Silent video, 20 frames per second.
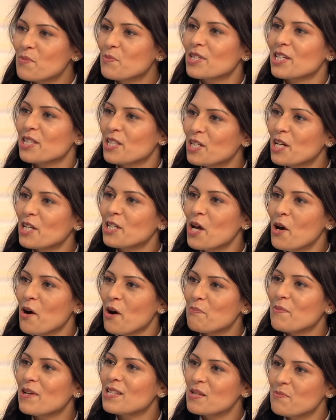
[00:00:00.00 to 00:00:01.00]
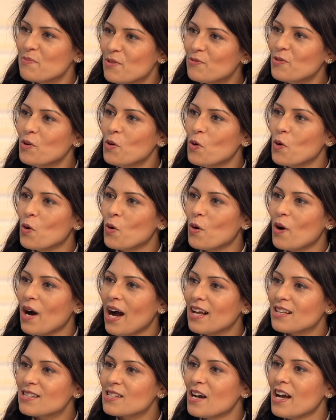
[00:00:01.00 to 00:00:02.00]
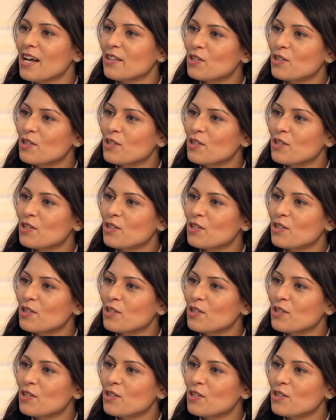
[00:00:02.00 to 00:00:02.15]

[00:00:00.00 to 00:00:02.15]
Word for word: somebody that I know. I've met him before, and I